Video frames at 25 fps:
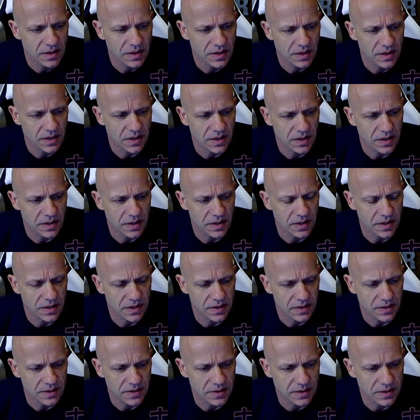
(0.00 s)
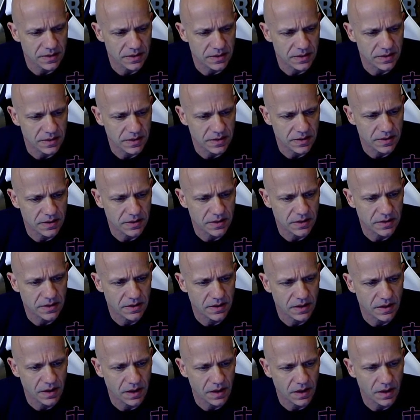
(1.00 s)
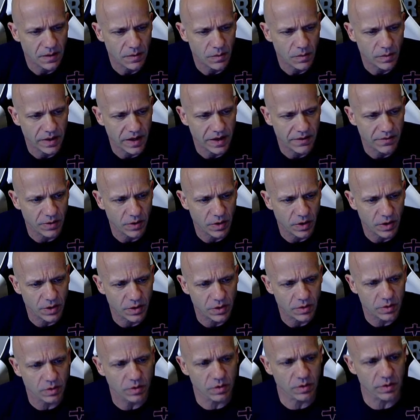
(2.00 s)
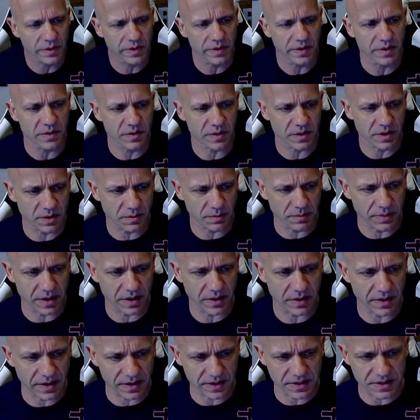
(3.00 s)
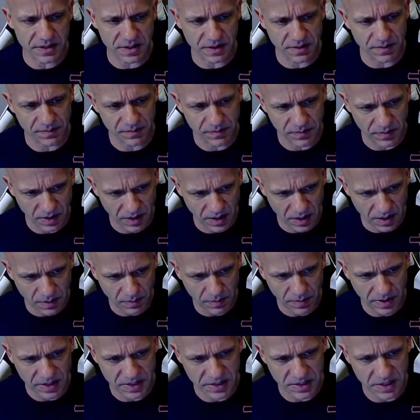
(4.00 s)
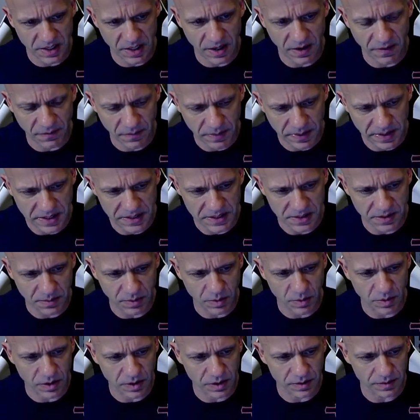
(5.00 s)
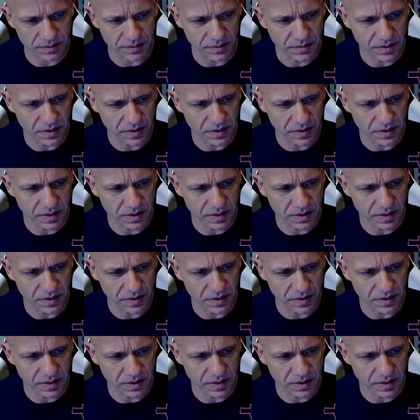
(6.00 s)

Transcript: and we have an article where you're comparing some basic FP support.